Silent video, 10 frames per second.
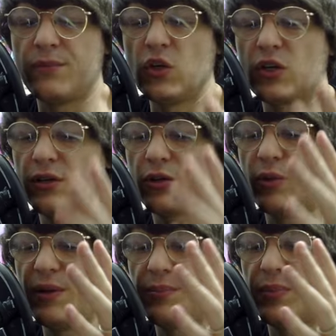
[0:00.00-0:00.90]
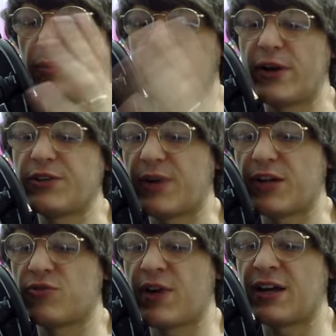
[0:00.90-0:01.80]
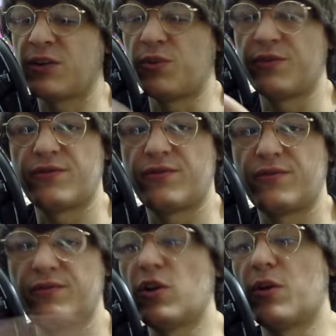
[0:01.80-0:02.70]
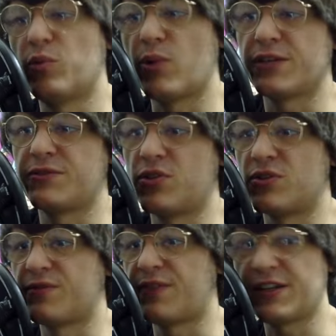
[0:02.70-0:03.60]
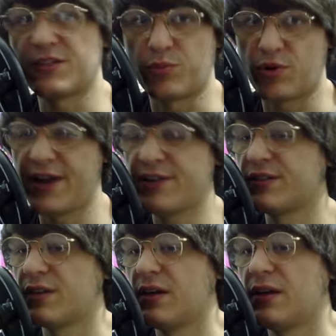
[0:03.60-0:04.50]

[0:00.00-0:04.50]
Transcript: You can equip Blue Eyes White Dragon with, Blue Eyes Fusion thanks to Prayers.